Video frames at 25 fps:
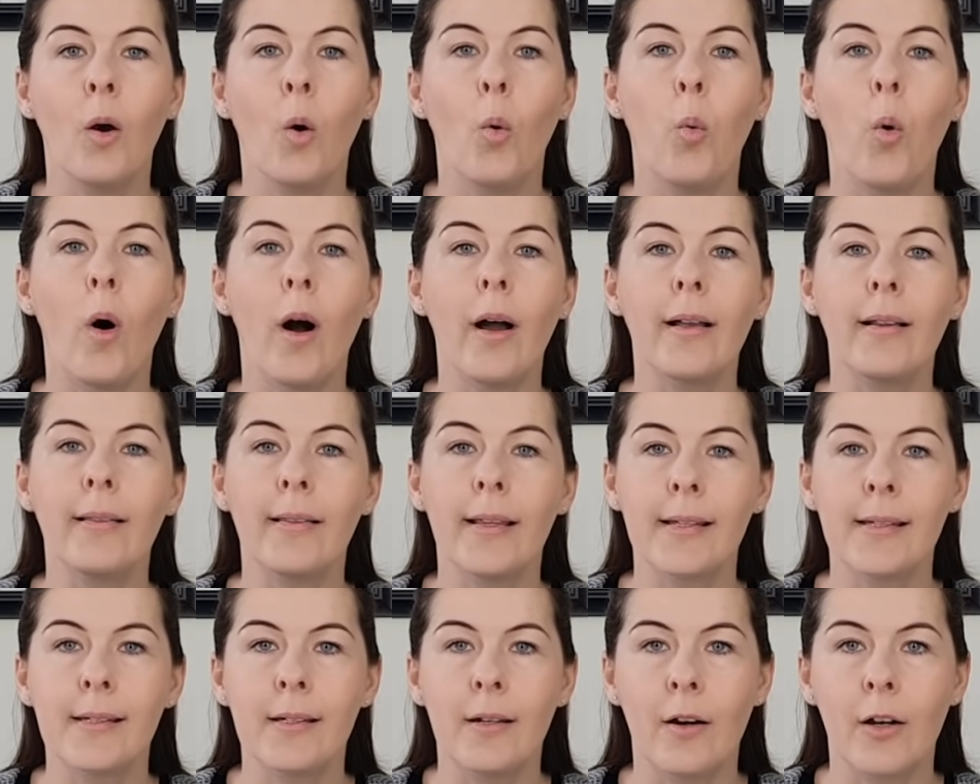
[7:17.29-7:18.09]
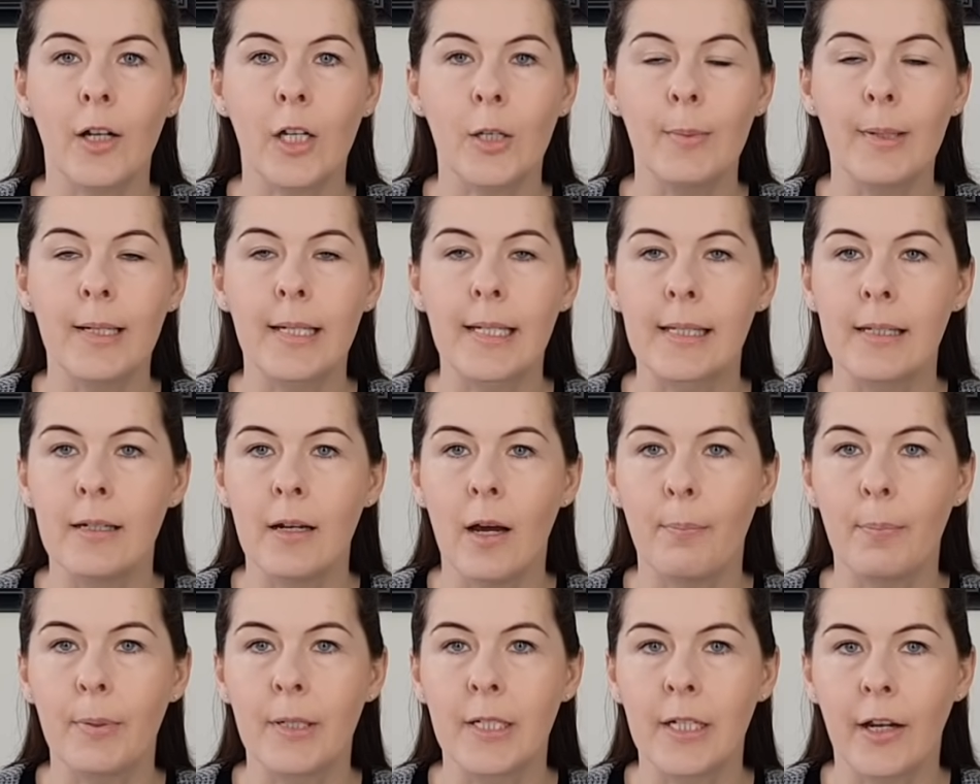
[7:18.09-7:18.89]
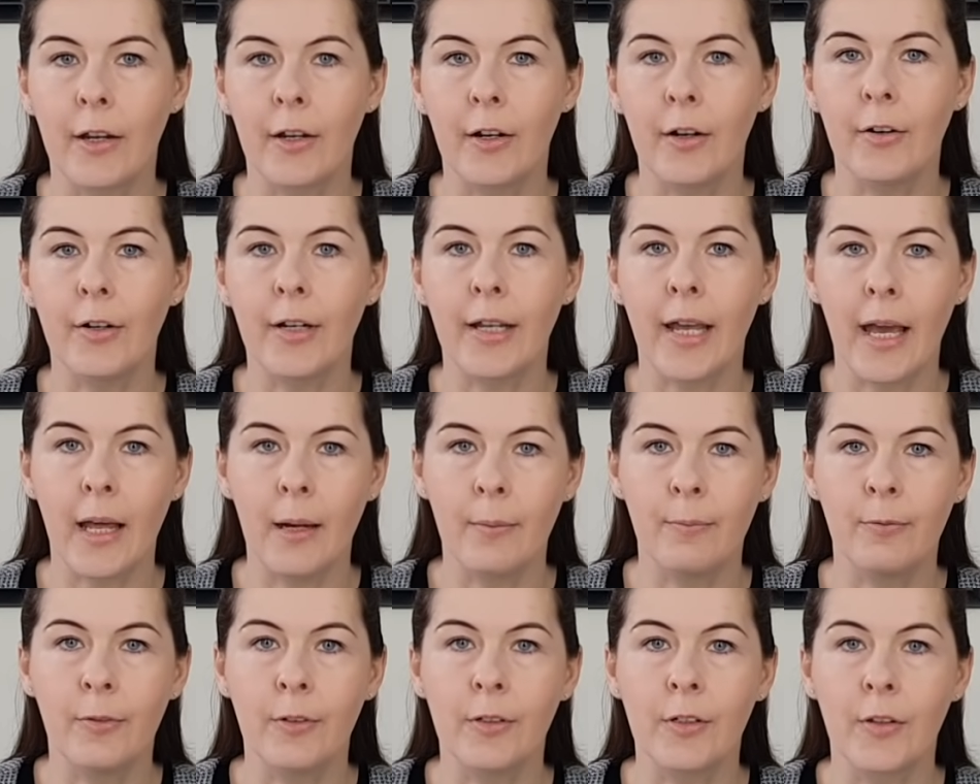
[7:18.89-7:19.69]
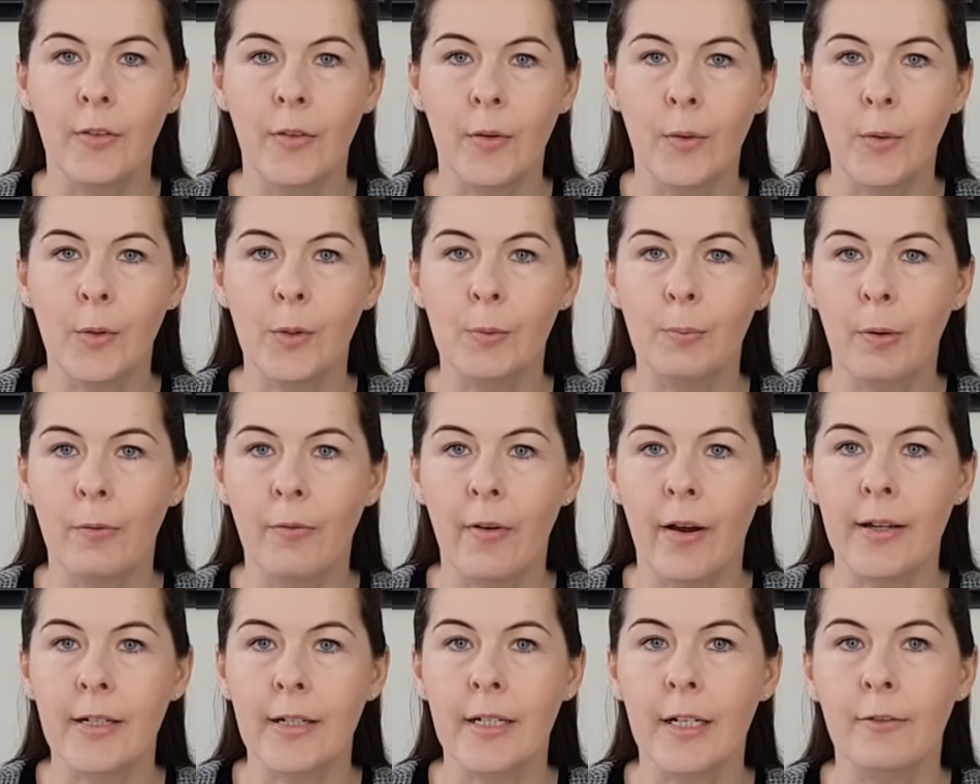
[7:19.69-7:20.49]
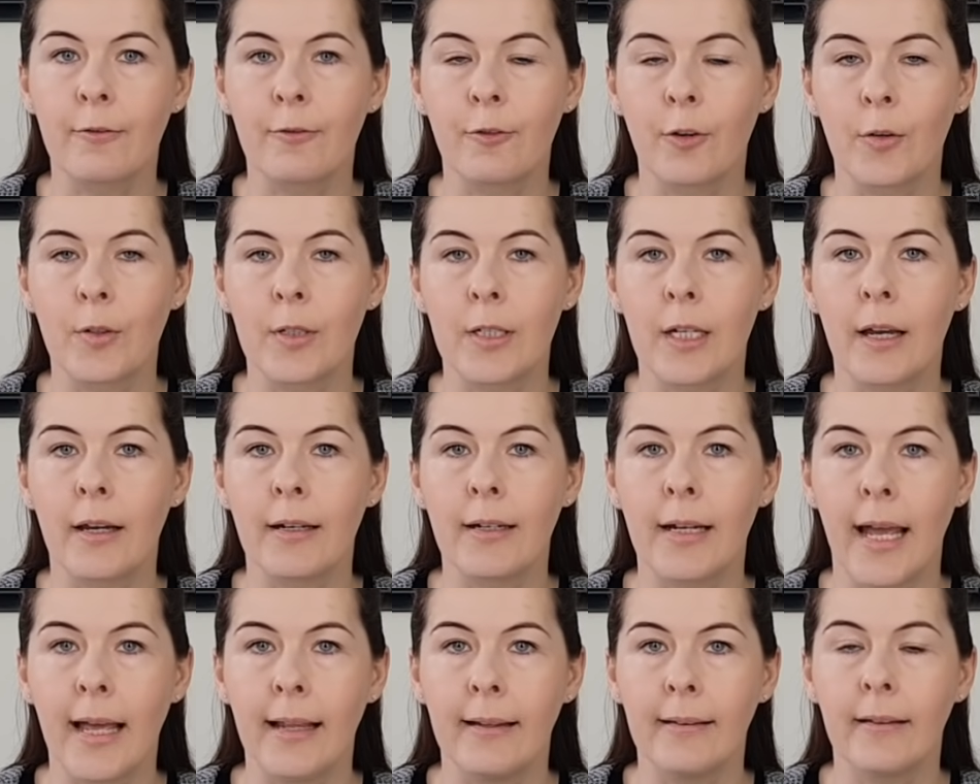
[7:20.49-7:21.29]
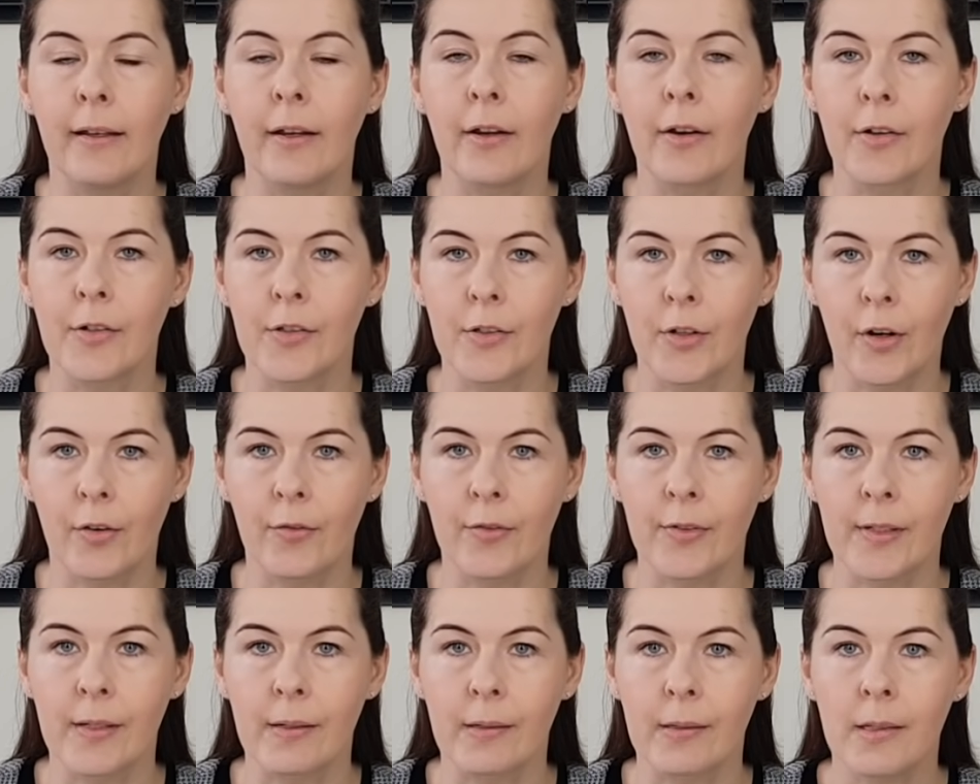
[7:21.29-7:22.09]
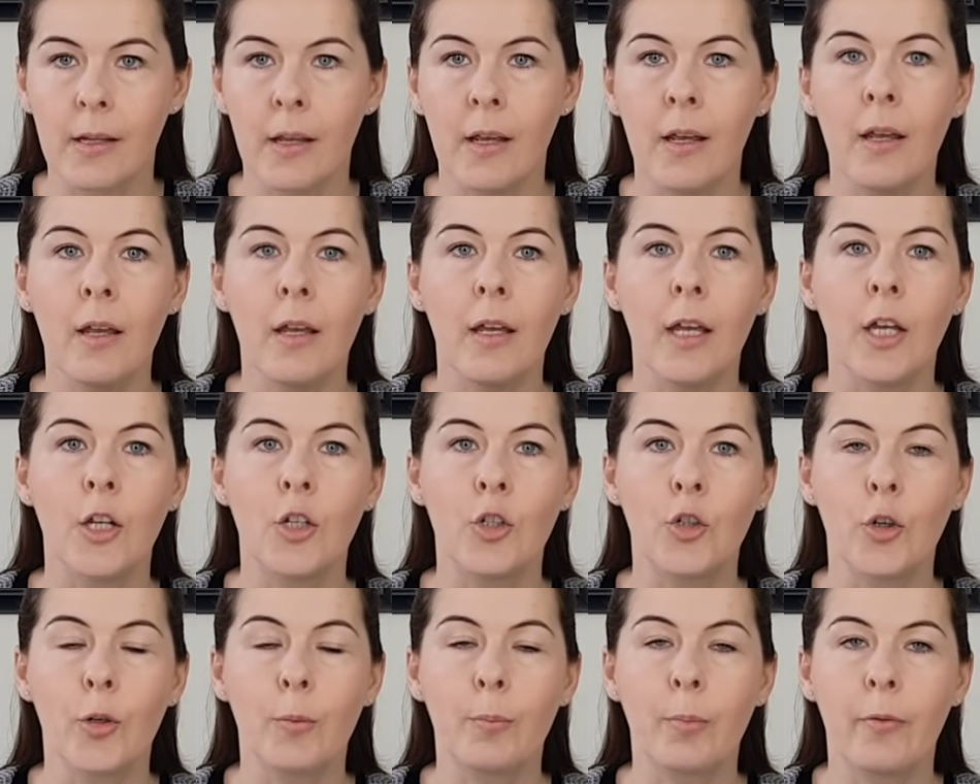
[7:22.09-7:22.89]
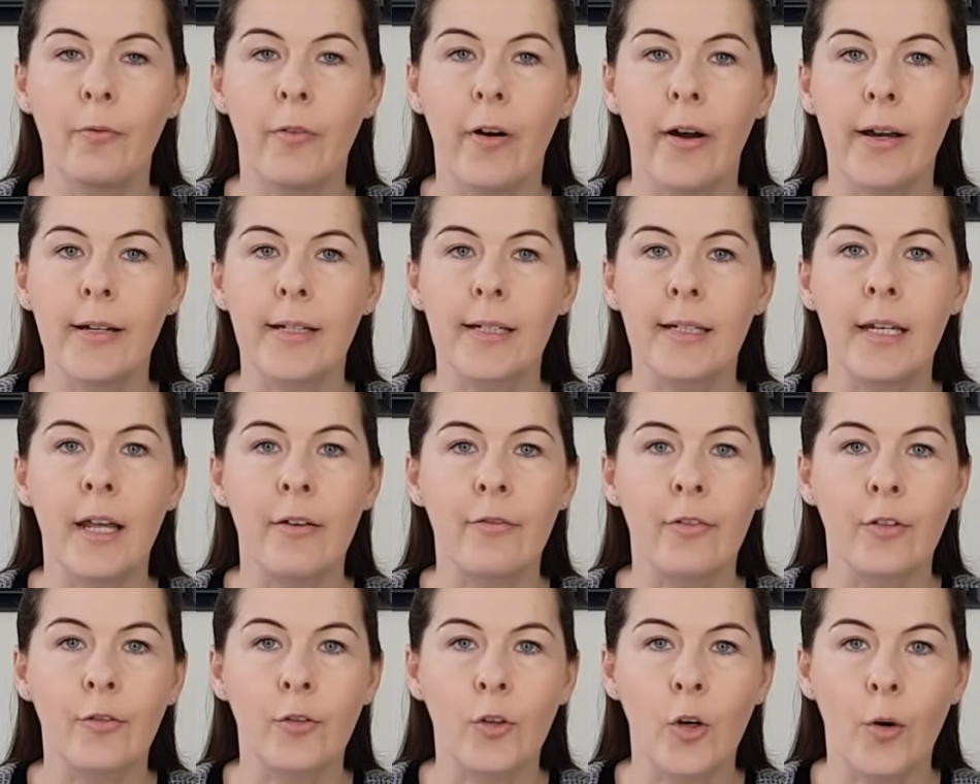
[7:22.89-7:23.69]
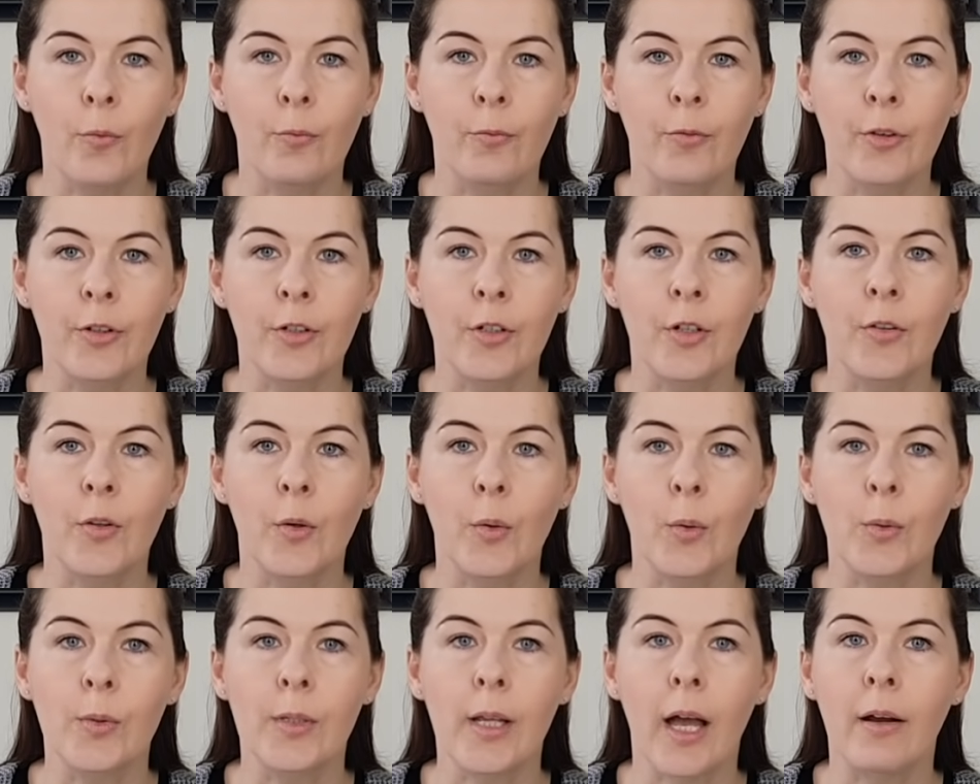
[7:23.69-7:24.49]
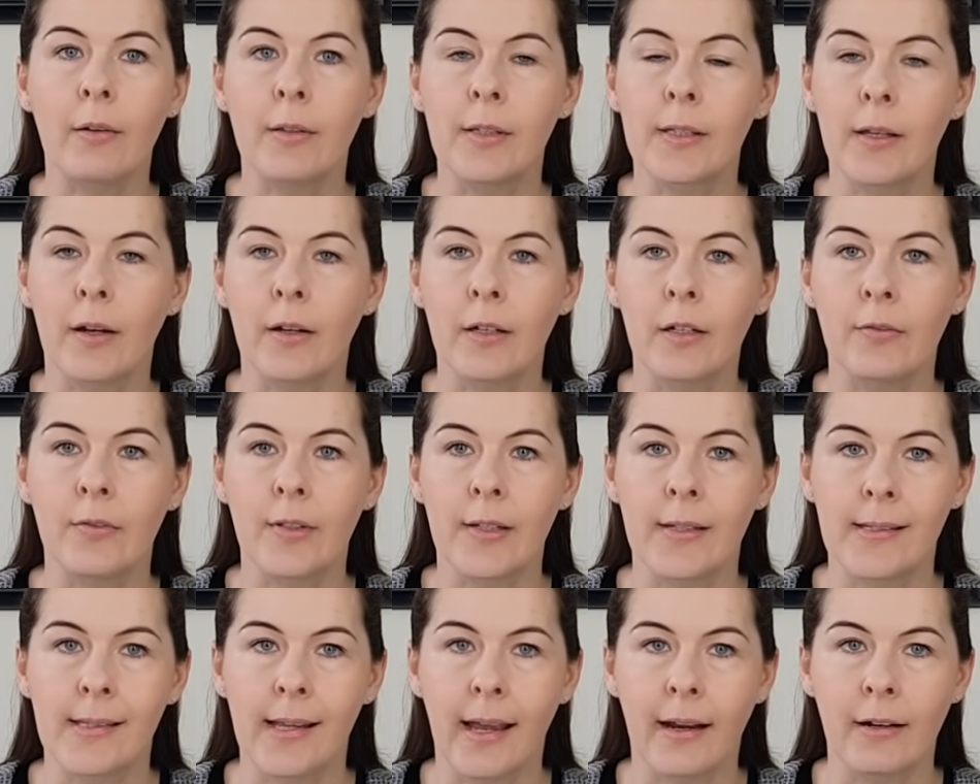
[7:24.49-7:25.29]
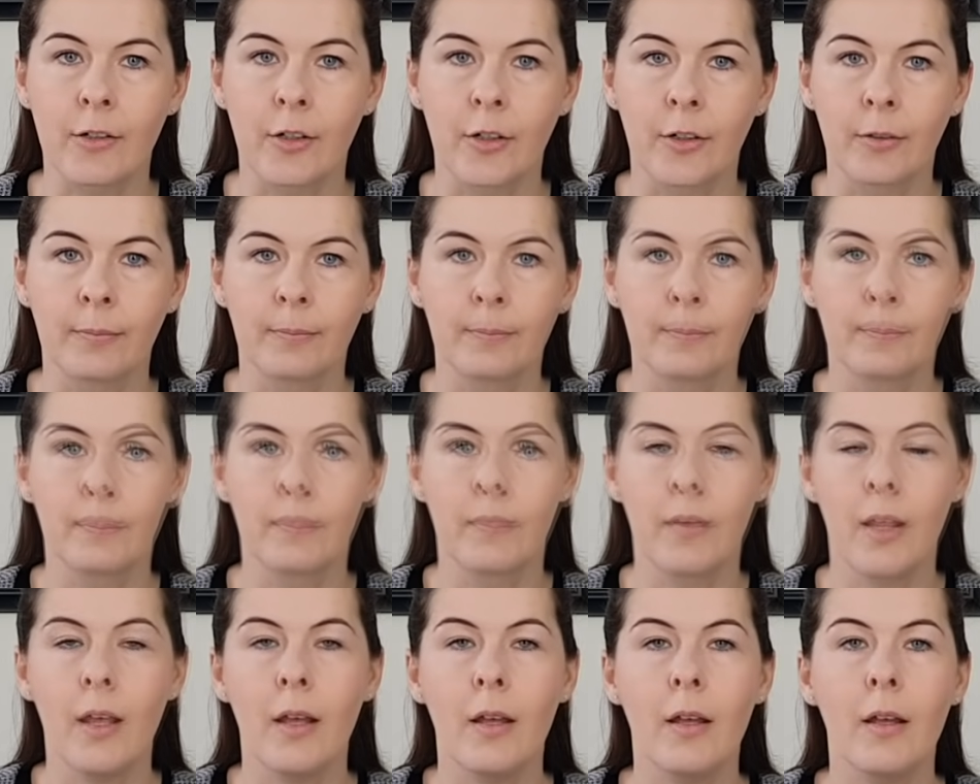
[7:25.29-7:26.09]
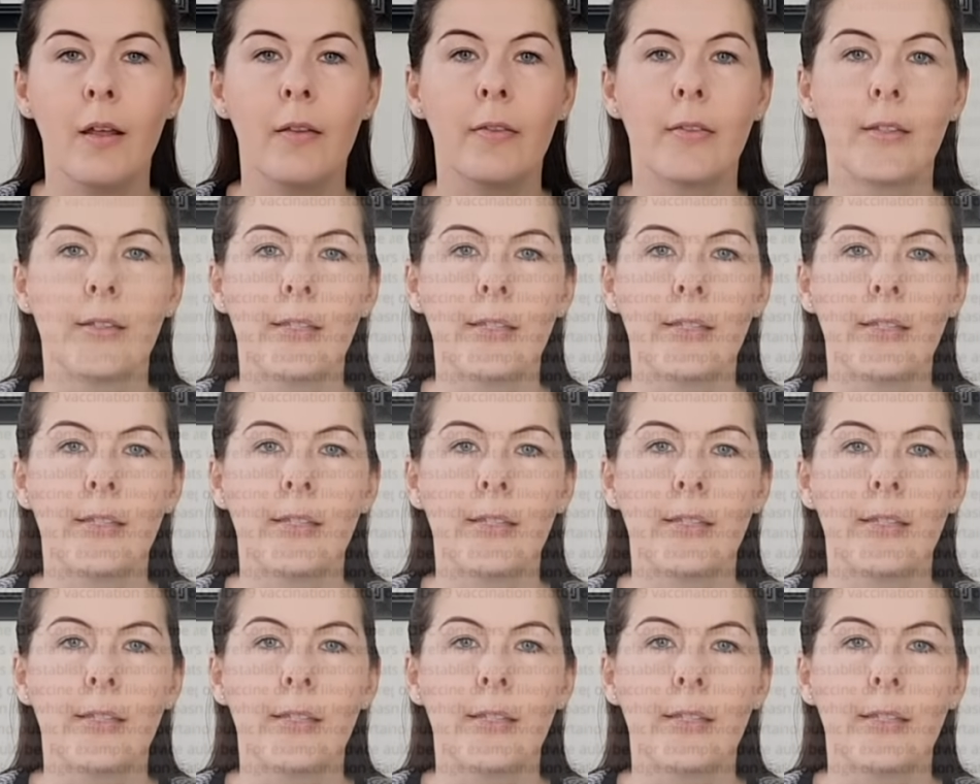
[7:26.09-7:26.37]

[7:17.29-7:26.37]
While this document is not particularly helpful to those providing frontline healthcare services, it should provide a level of comfort to those outside of this sector. The